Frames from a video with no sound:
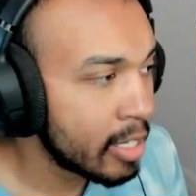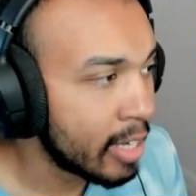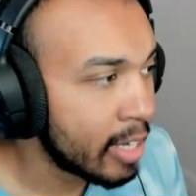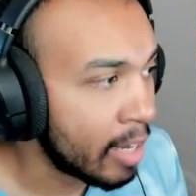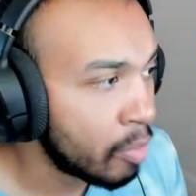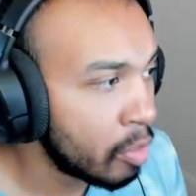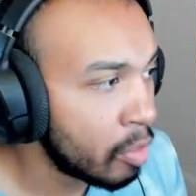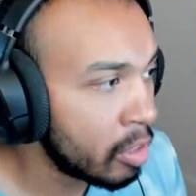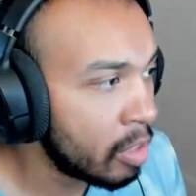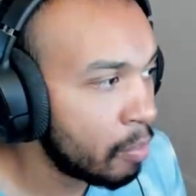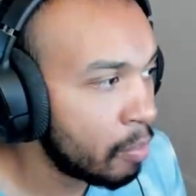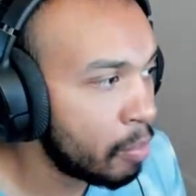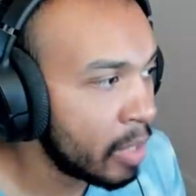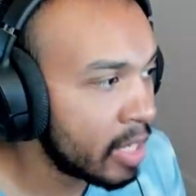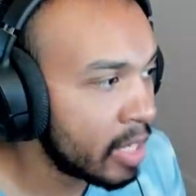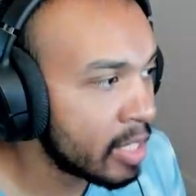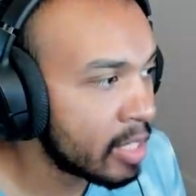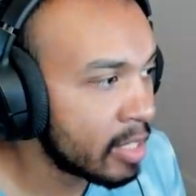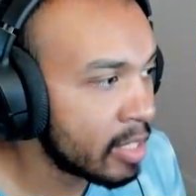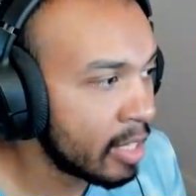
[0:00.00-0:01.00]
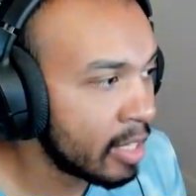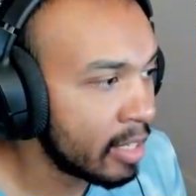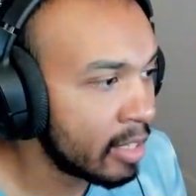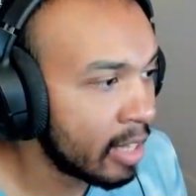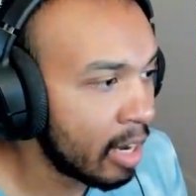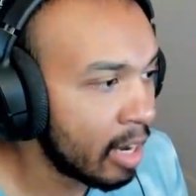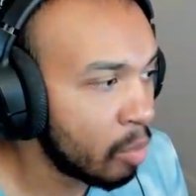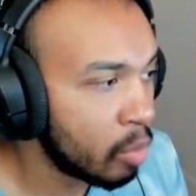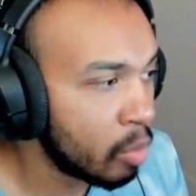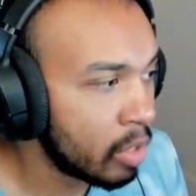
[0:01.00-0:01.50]
I think the biggest thing
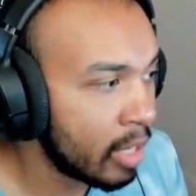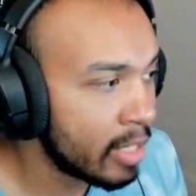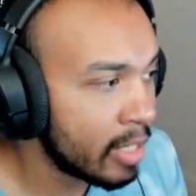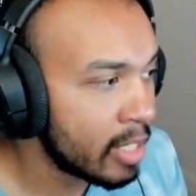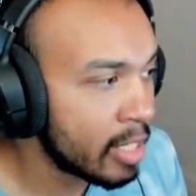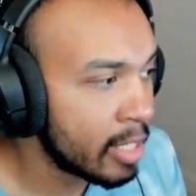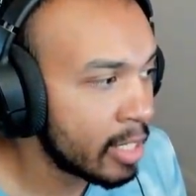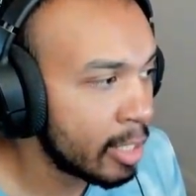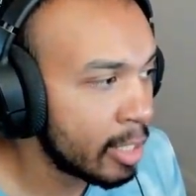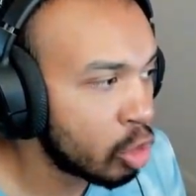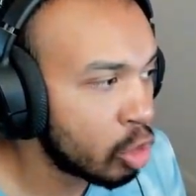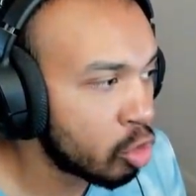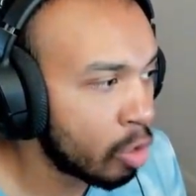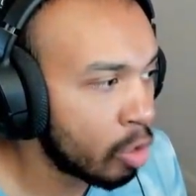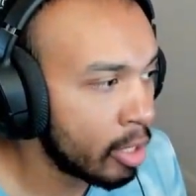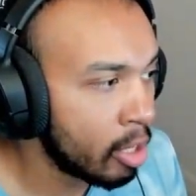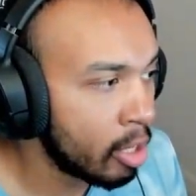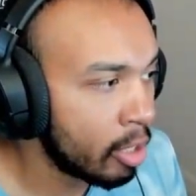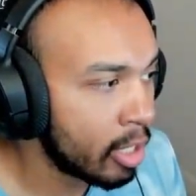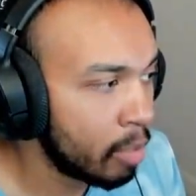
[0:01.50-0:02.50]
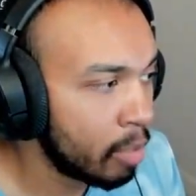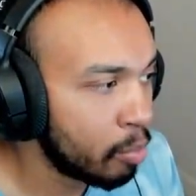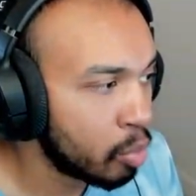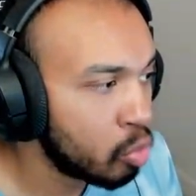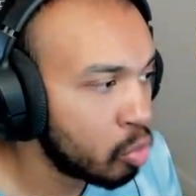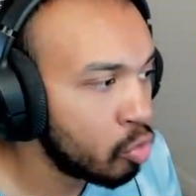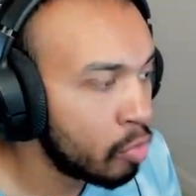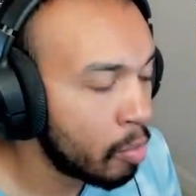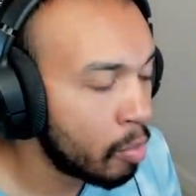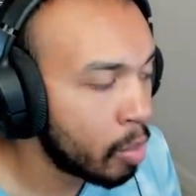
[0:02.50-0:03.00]
that I would like to see Treyarch
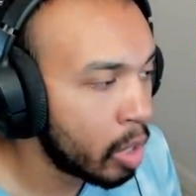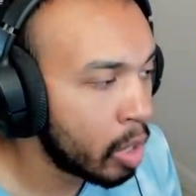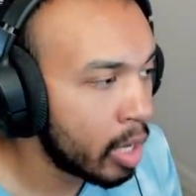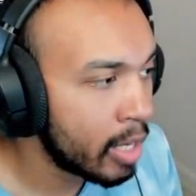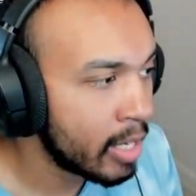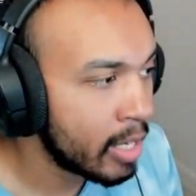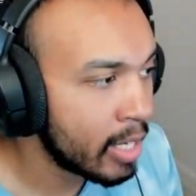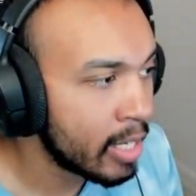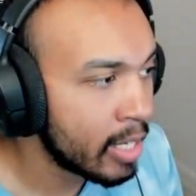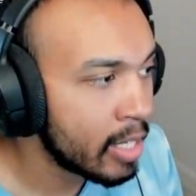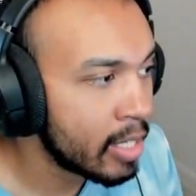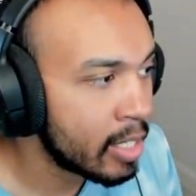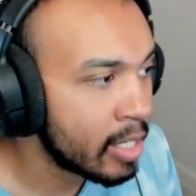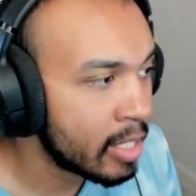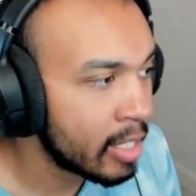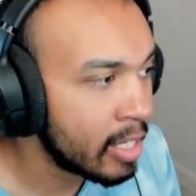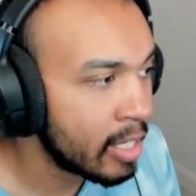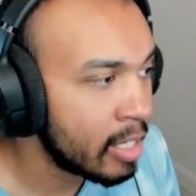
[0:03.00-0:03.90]
improve upon is the